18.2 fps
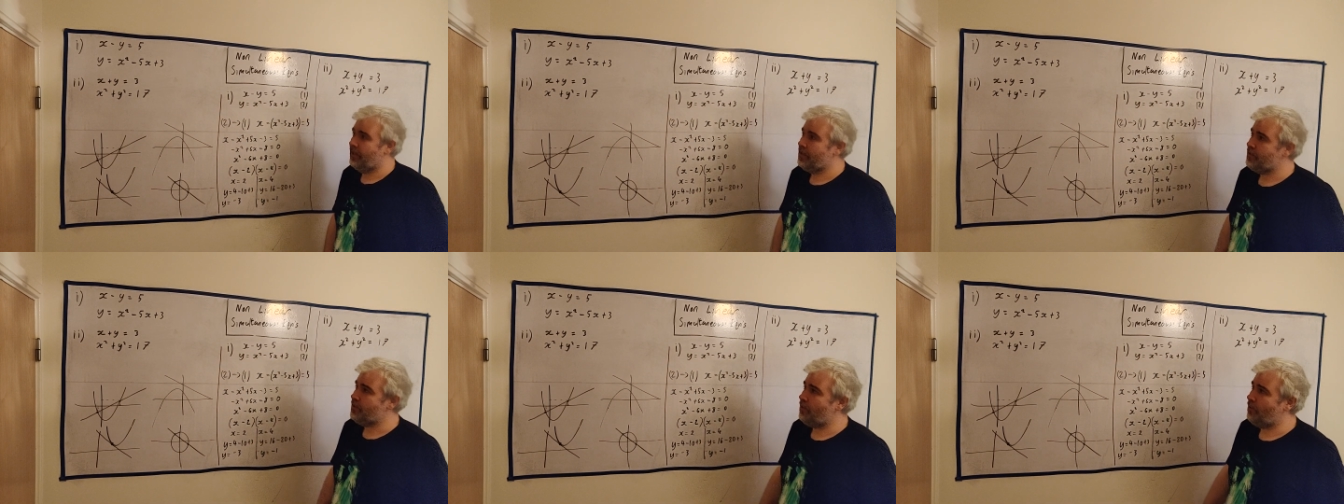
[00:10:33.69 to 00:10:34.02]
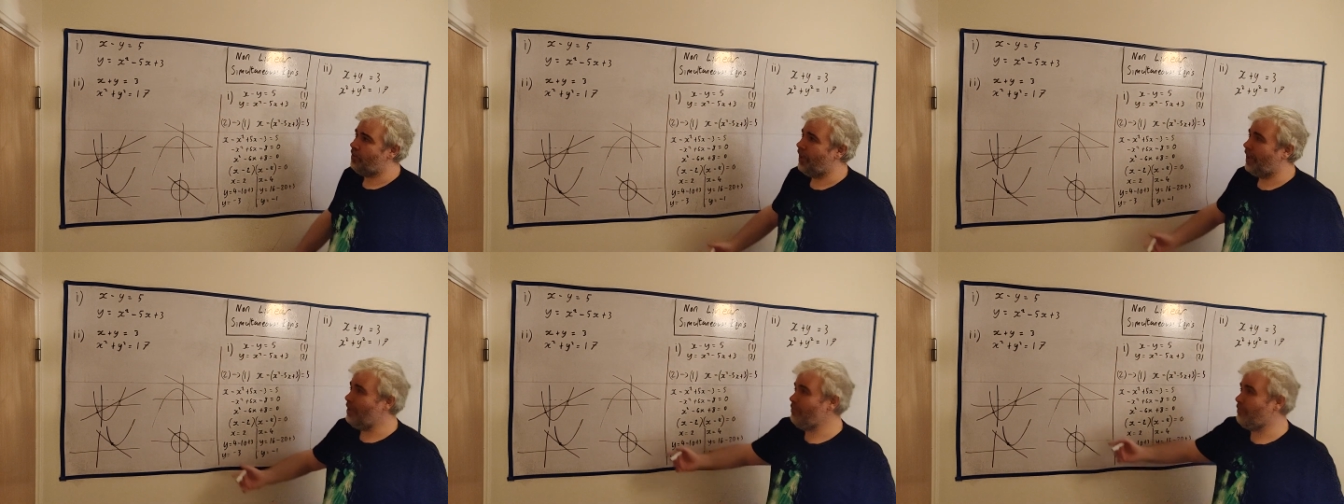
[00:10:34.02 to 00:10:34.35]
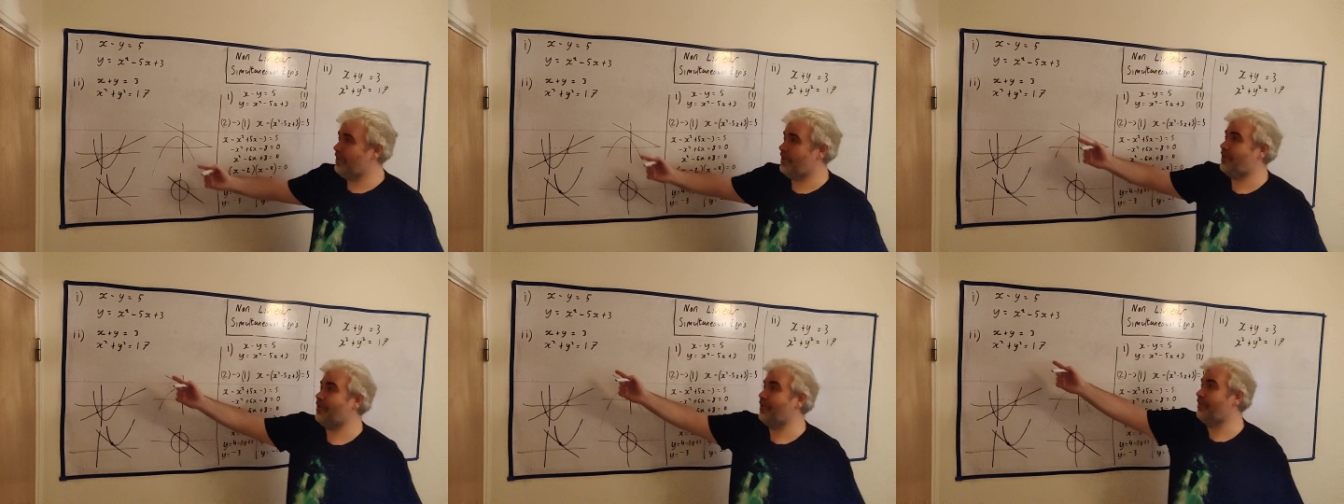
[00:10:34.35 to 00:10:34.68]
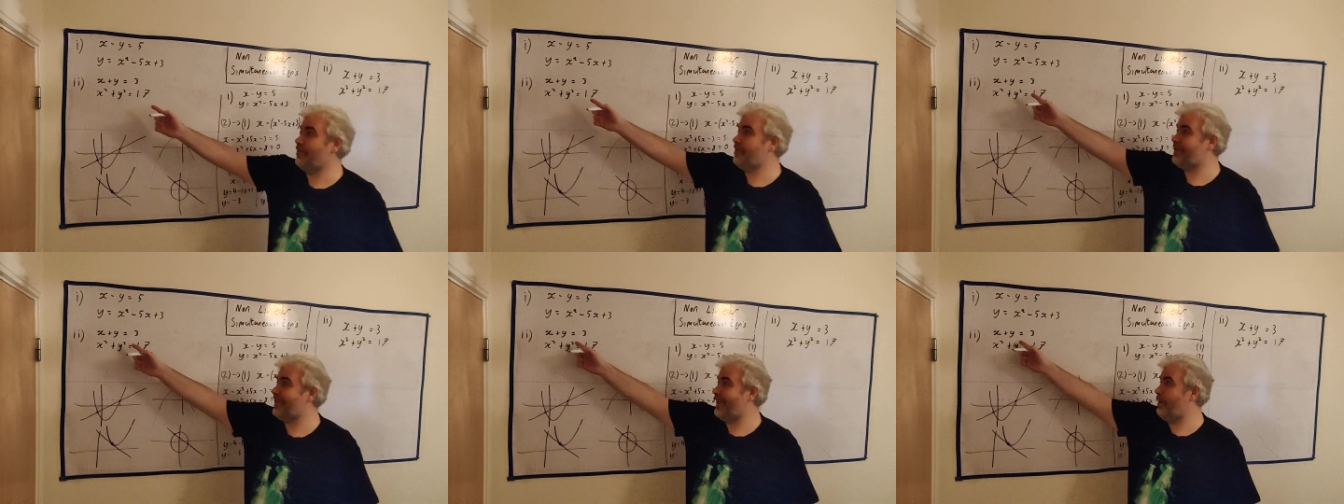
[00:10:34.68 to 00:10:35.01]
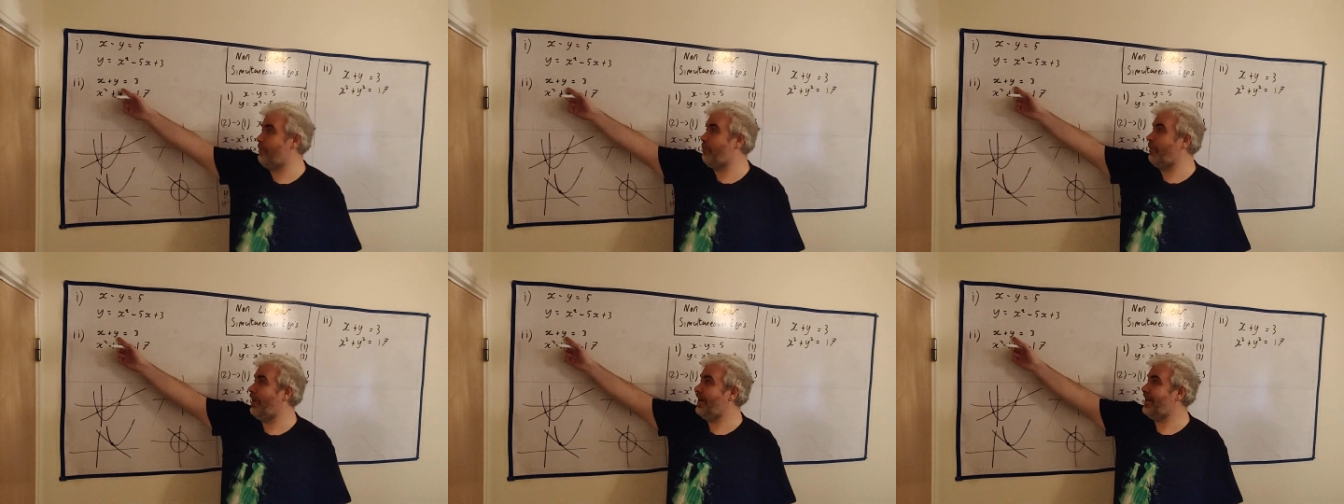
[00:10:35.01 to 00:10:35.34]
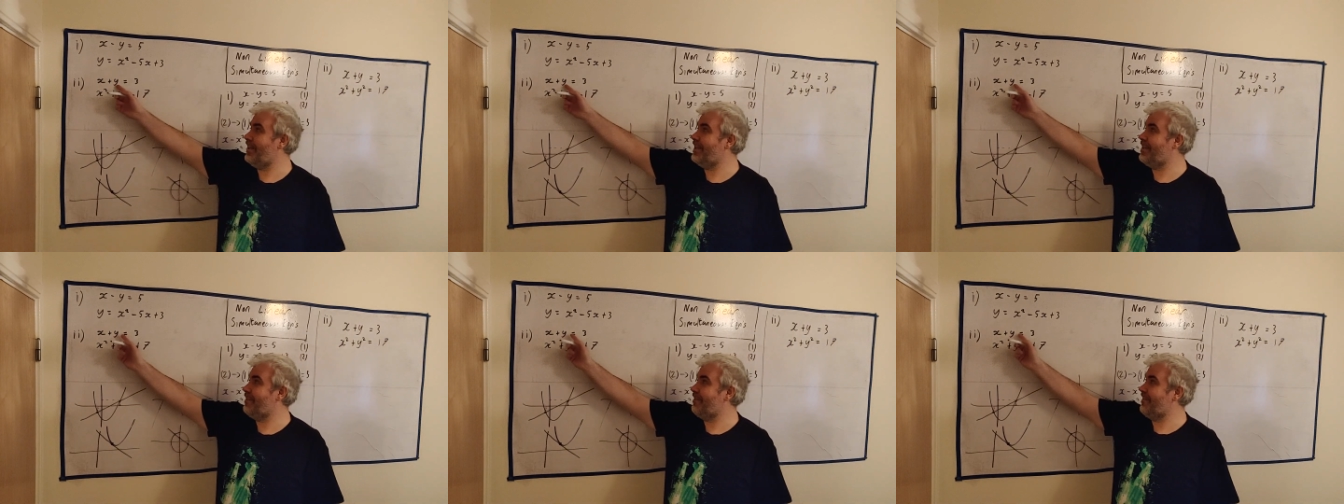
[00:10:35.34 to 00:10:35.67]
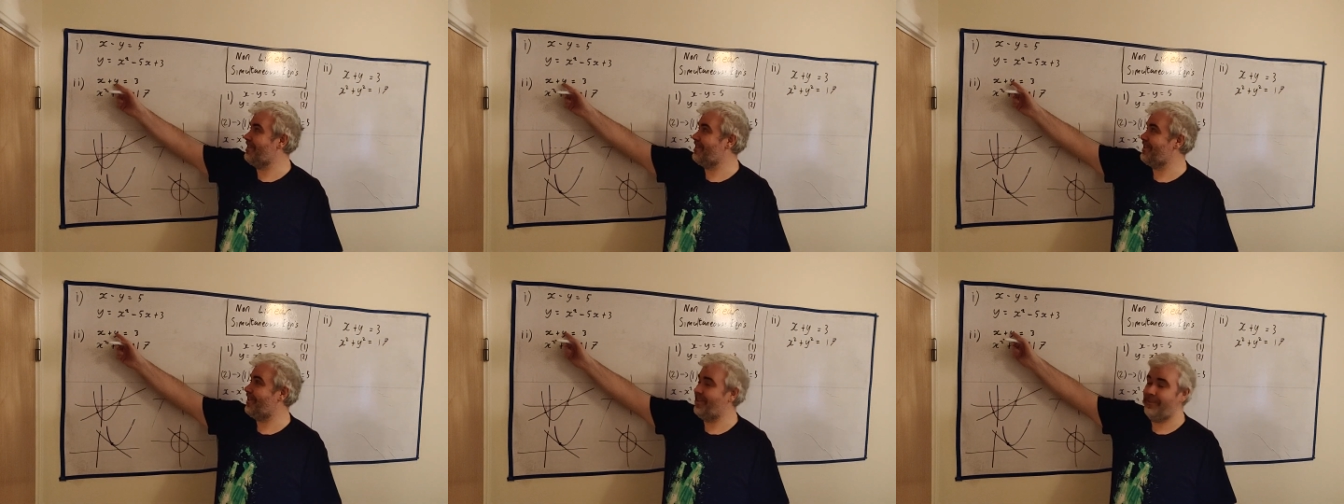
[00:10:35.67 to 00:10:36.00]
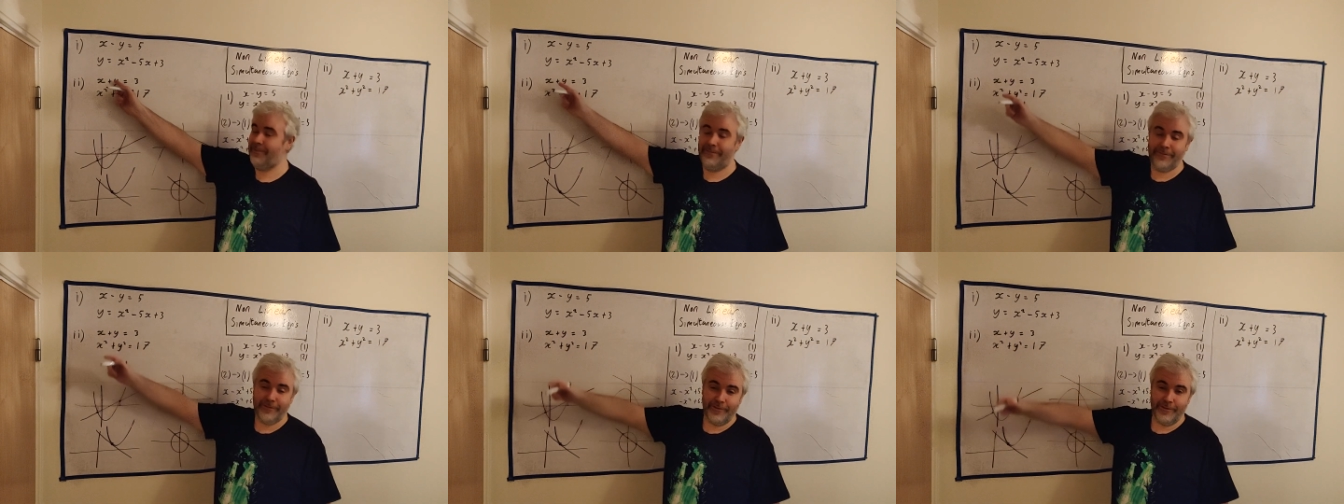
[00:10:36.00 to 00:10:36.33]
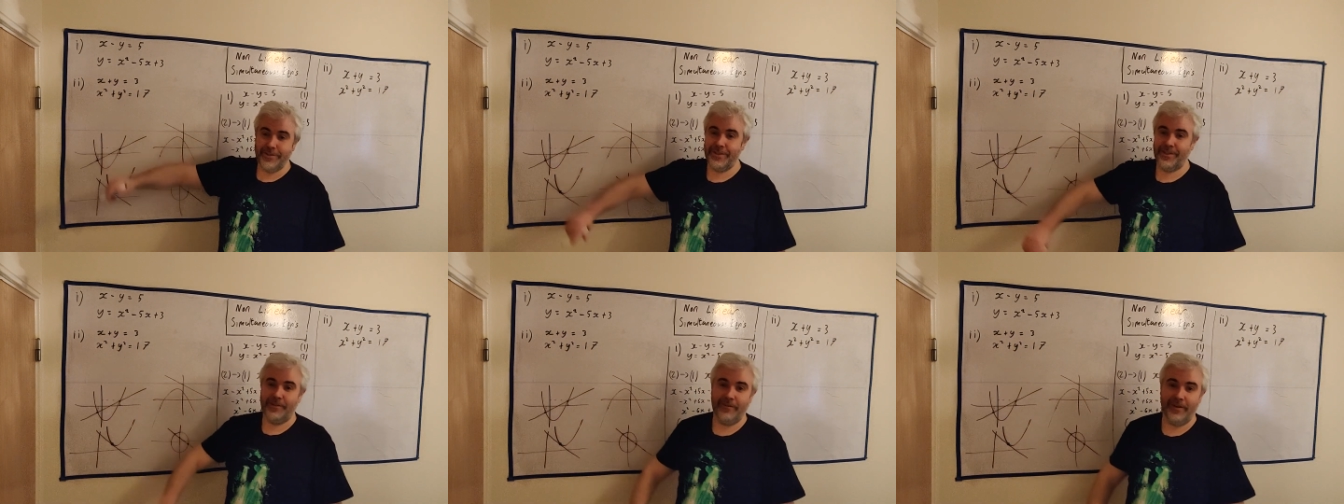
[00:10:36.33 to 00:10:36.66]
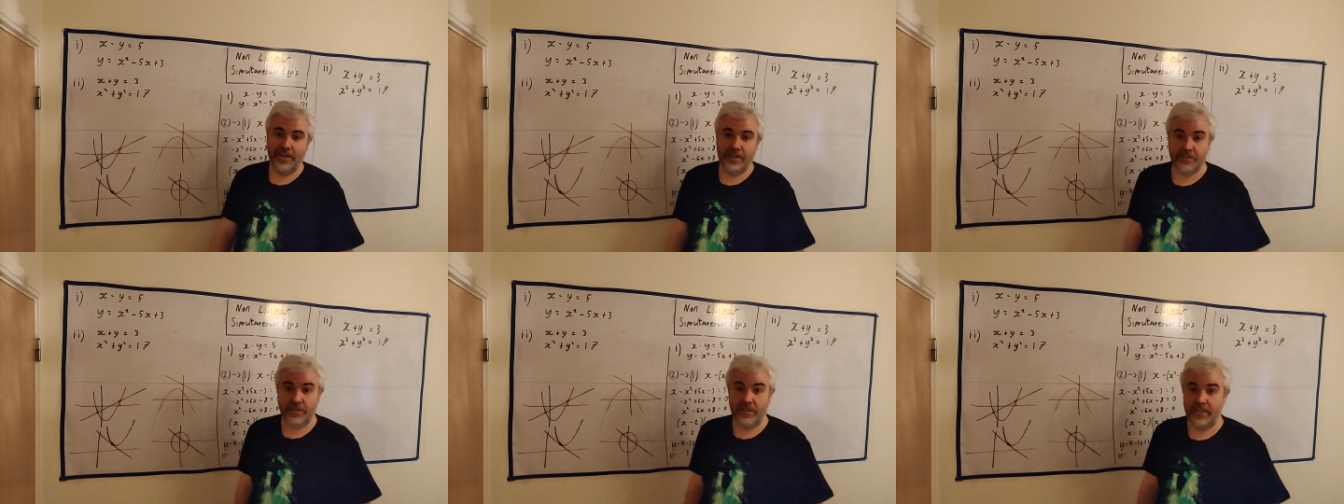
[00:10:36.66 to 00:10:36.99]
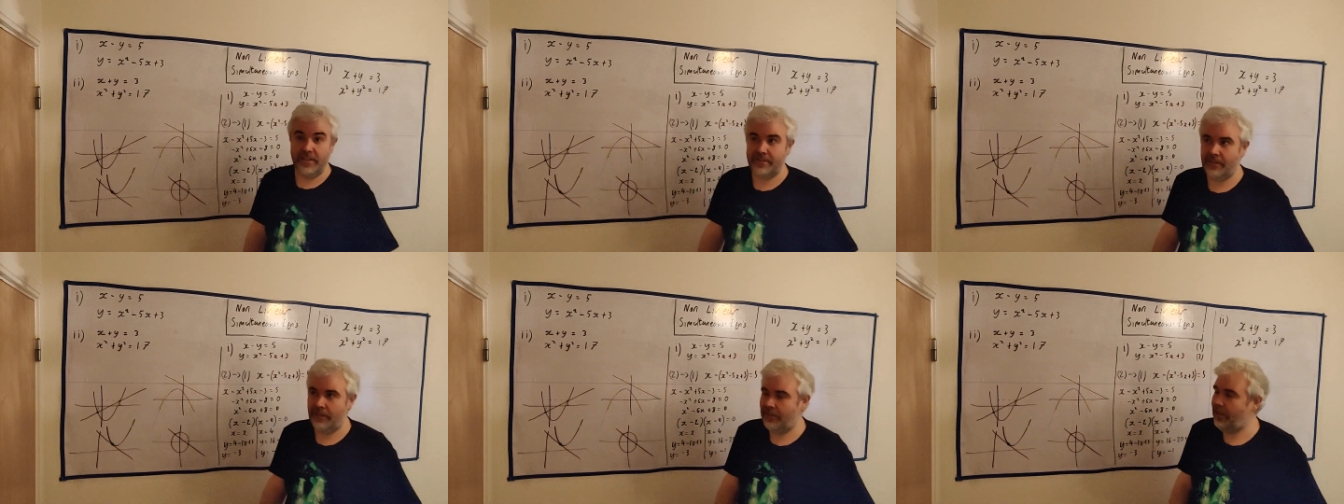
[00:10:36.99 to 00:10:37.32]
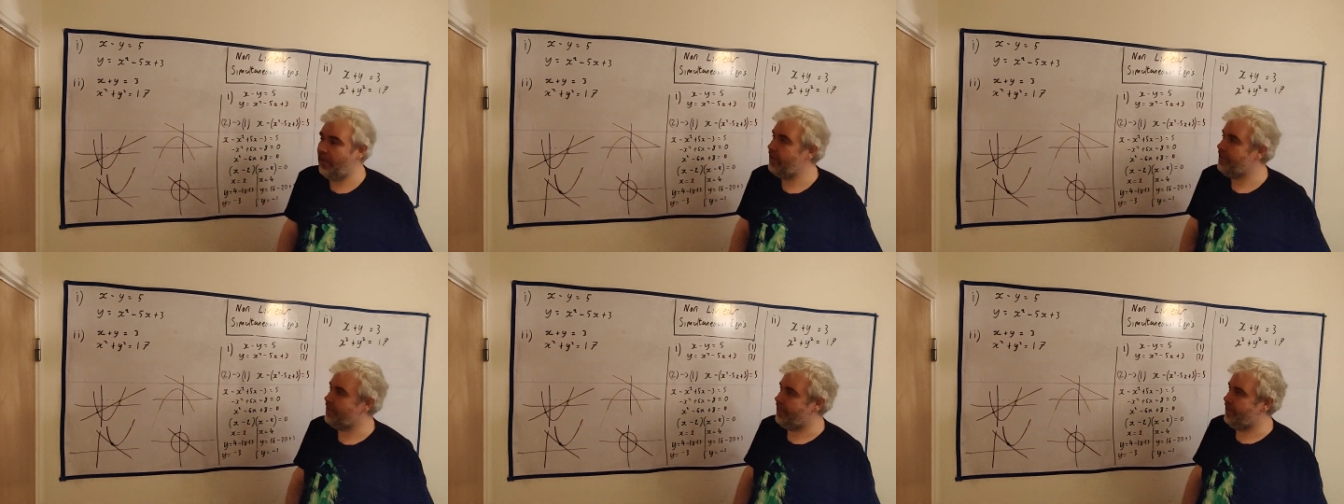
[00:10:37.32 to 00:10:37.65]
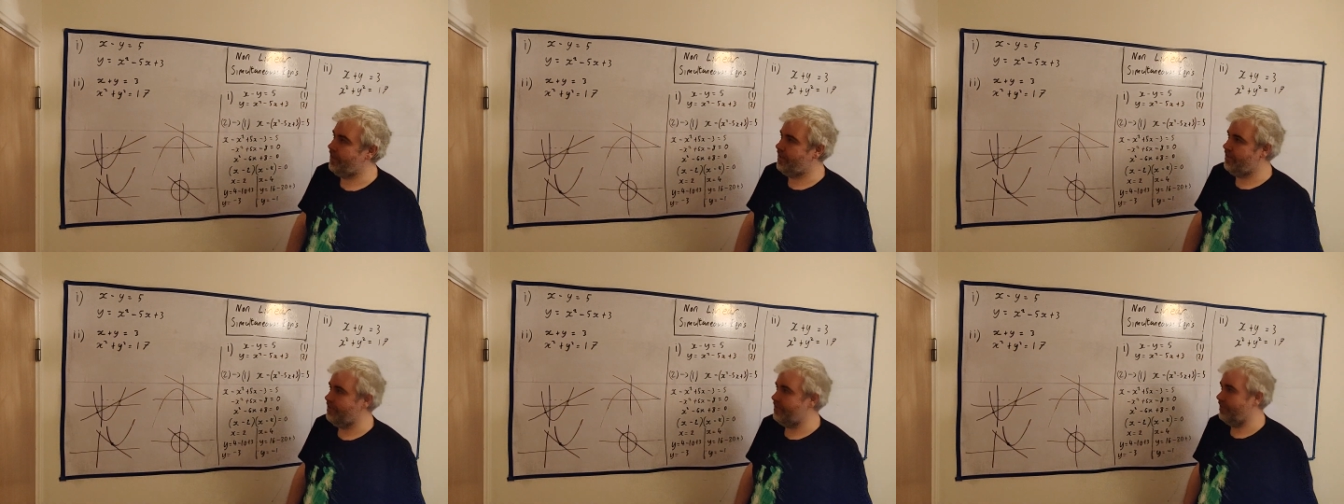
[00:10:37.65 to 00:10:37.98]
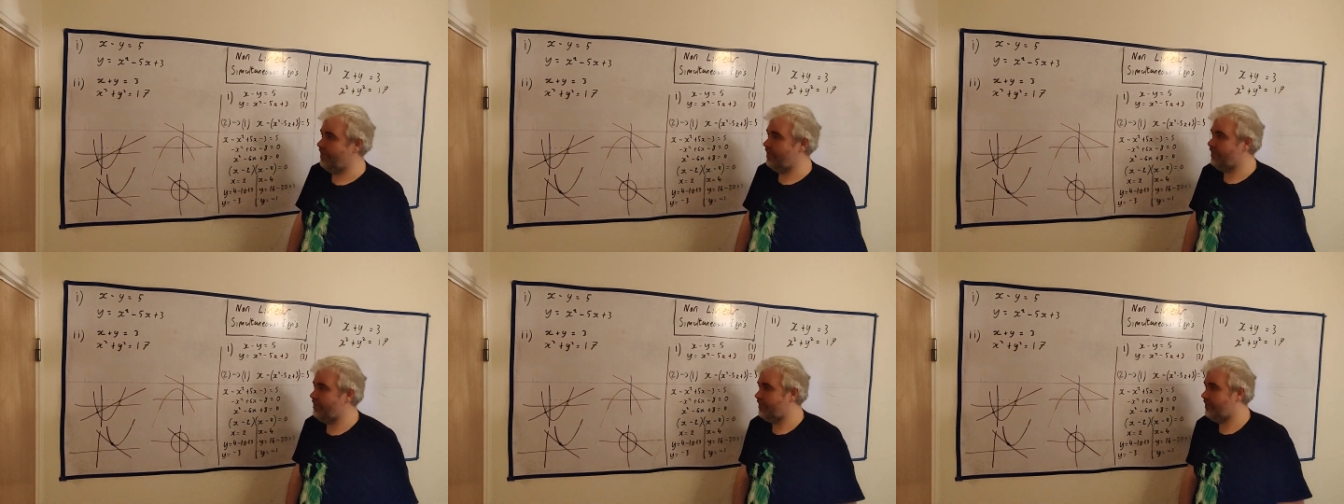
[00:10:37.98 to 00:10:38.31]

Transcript: So I will choose to get y equals on the first equation. It's a lot easier.